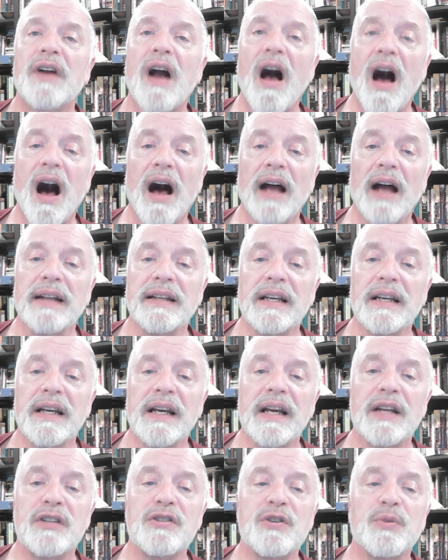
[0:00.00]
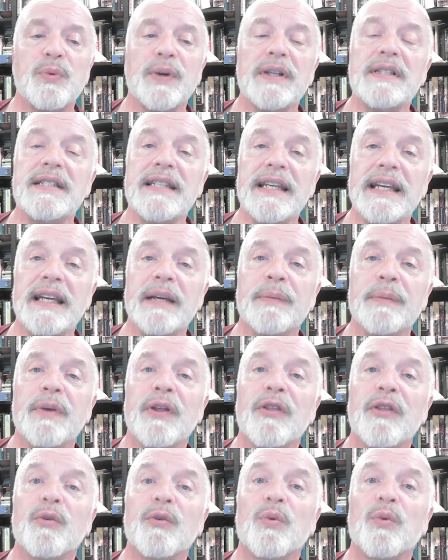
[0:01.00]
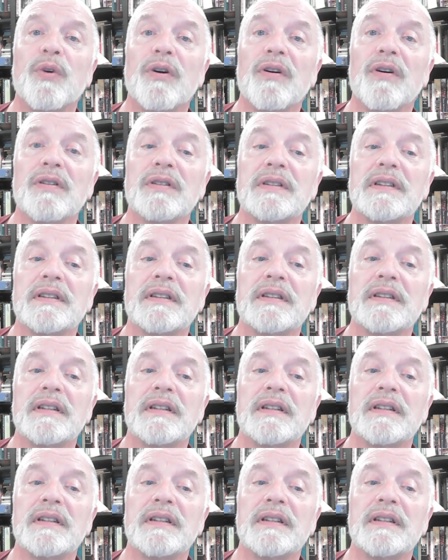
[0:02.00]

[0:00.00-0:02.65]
God to redeem the world.